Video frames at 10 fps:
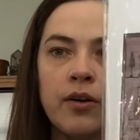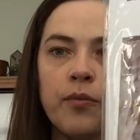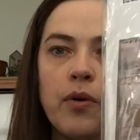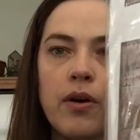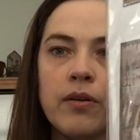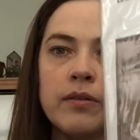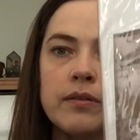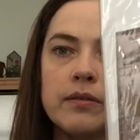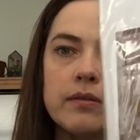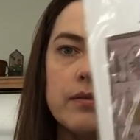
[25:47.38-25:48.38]
her wall,
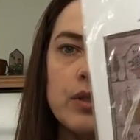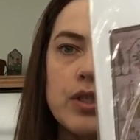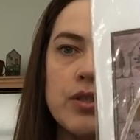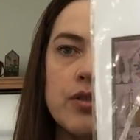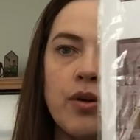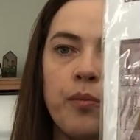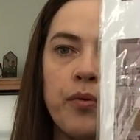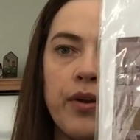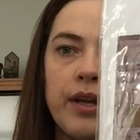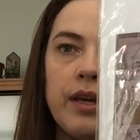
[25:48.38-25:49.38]
which is so
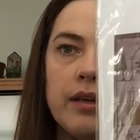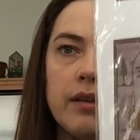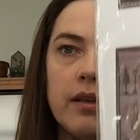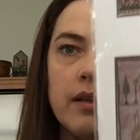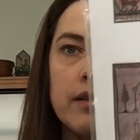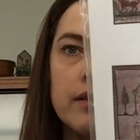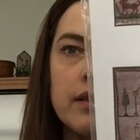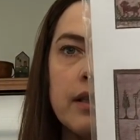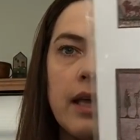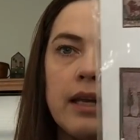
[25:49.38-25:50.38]
pretty.
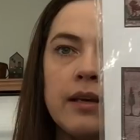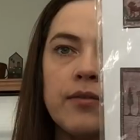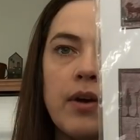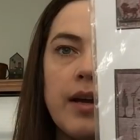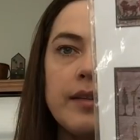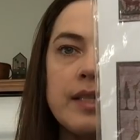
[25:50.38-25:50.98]
The Lady in Red